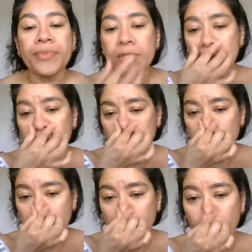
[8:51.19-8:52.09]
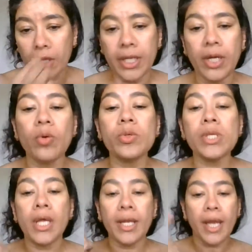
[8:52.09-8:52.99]
So you do it all the
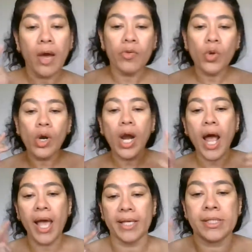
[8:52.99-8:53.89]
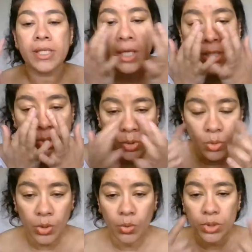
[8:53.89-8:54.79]
nose. Now your eyes, so
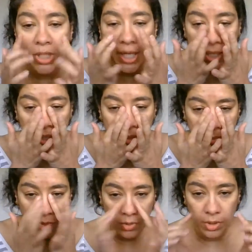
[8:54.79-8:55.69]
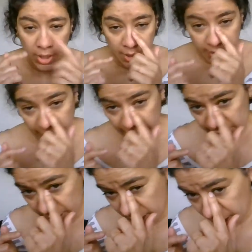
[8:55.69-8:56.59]
you take your, there
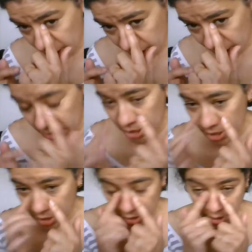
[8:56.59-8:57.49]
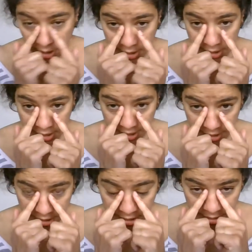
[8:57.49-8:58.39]
is tear duct here,
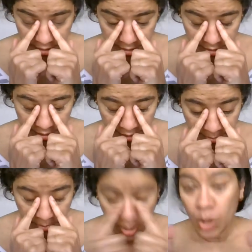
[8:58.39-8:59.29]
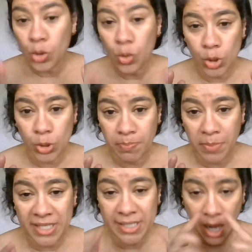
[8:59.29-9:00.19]
here tear duct, don't
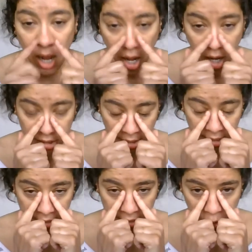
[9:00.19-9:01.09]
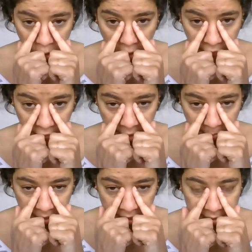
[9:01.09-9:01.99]
press hard, softly
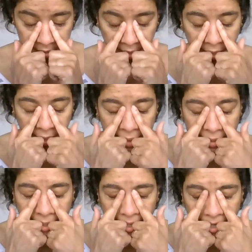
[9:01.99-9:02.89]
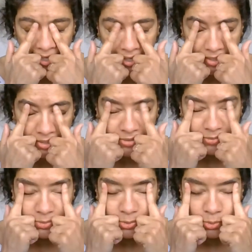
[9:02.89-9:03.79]
press, and then
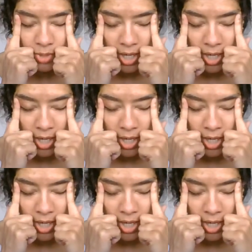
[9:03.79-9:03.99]
you do